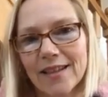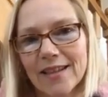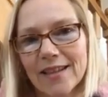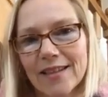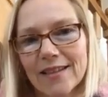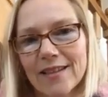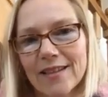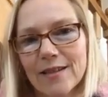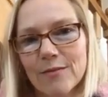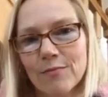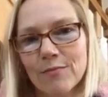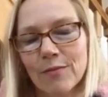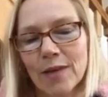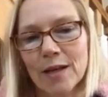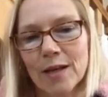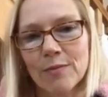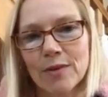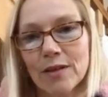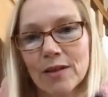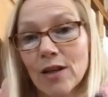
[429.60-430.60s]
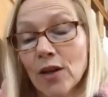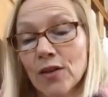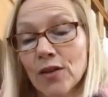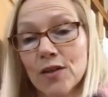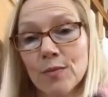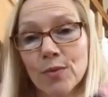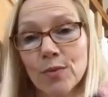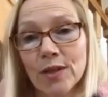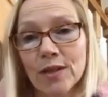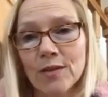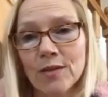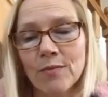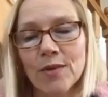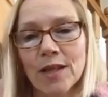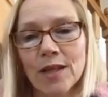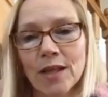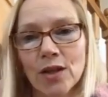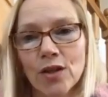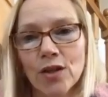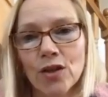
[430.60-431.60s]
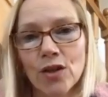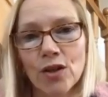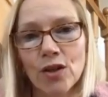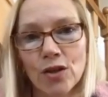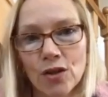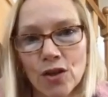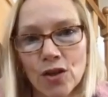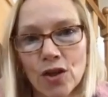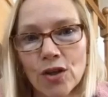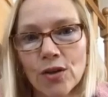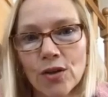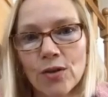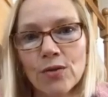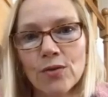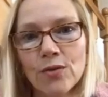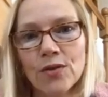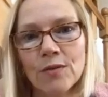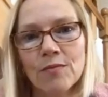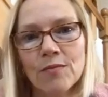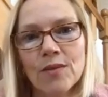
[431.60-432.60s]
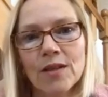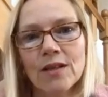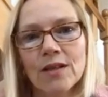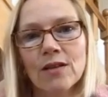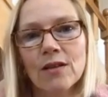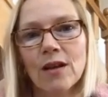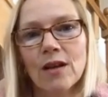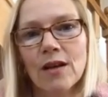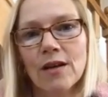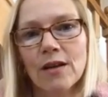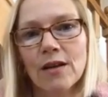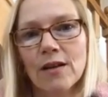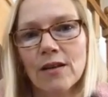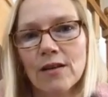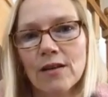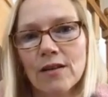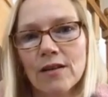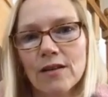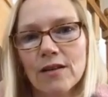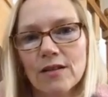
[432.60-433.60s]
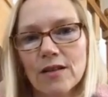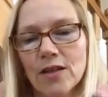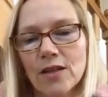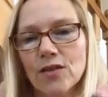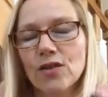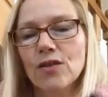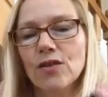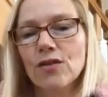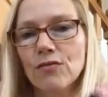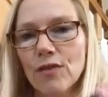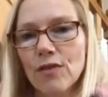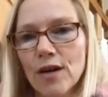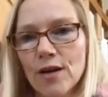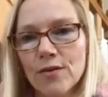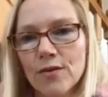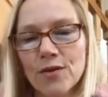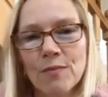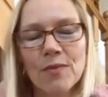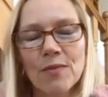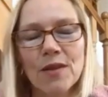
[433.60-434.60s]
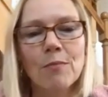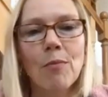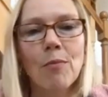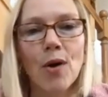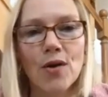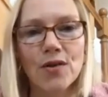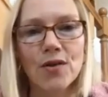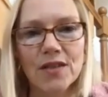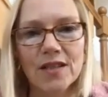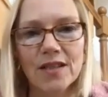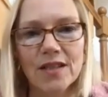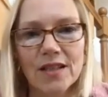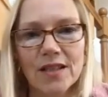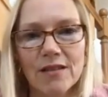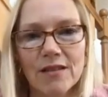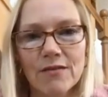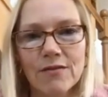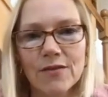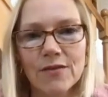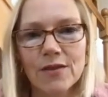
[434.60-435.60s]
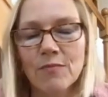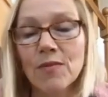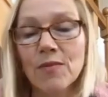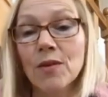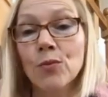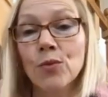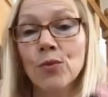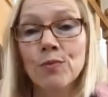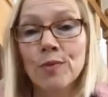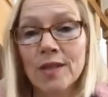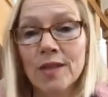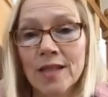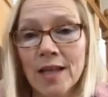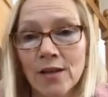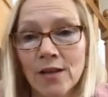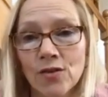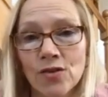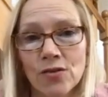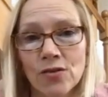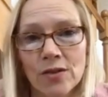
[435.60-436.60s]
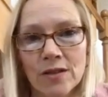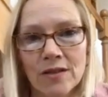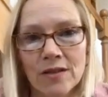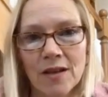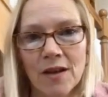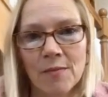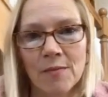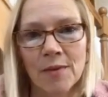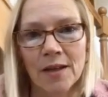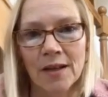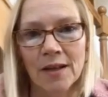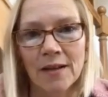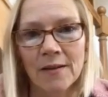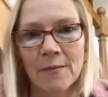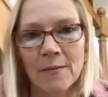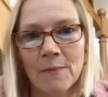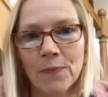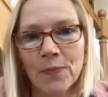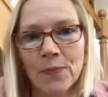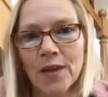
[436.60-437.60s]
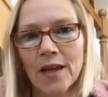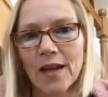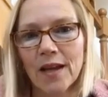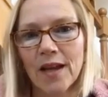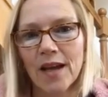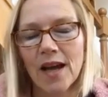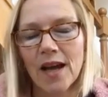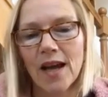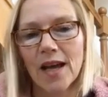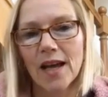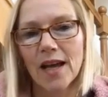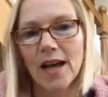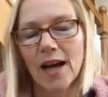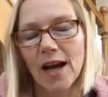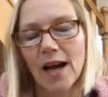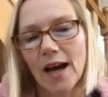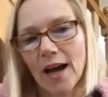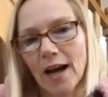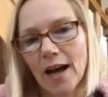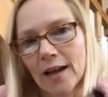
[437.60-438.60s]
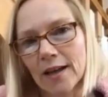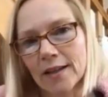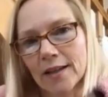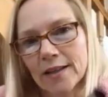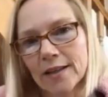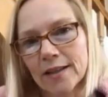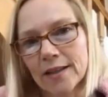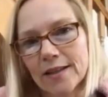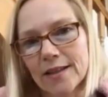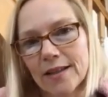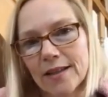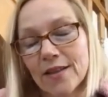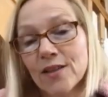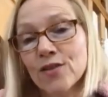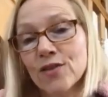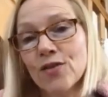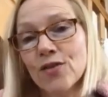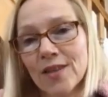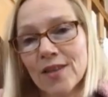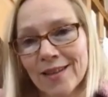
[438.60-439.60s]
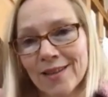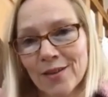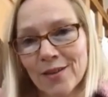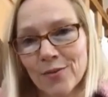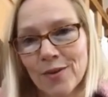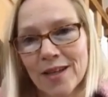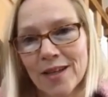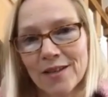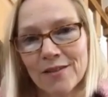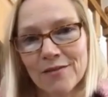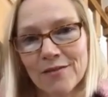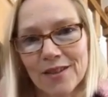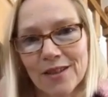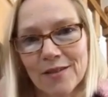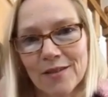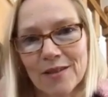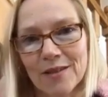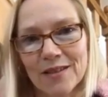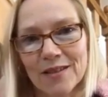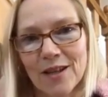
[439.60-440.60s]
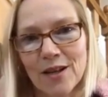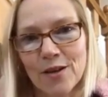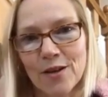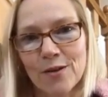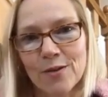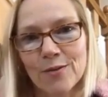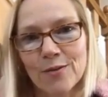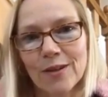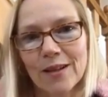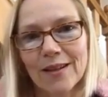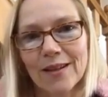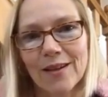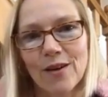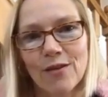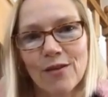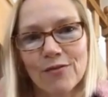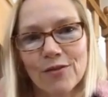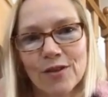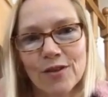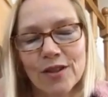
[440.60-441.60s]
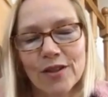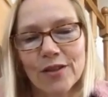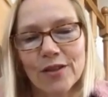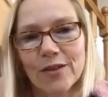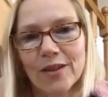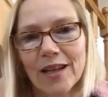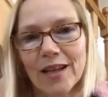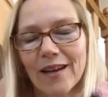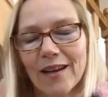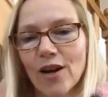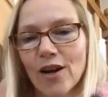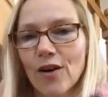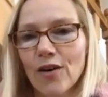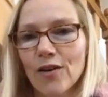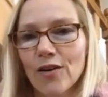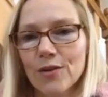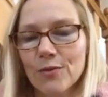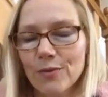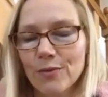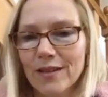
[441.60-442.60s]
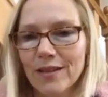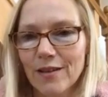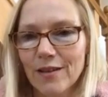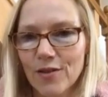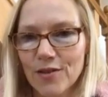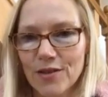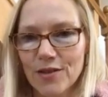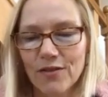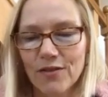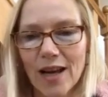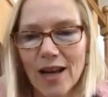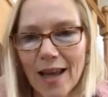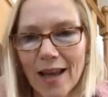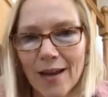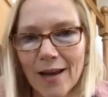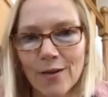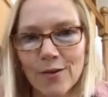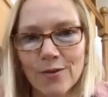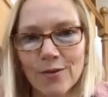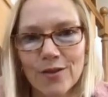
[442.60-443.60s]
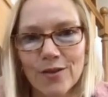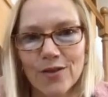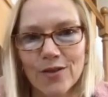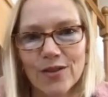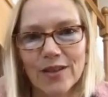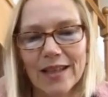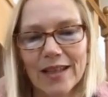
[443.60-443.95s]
it's maybe going to bring something new, something that's going to grow, something positive, something with potential is coming. And there's nothing in the way of it. There's no, like, often you get cards with lots of clouds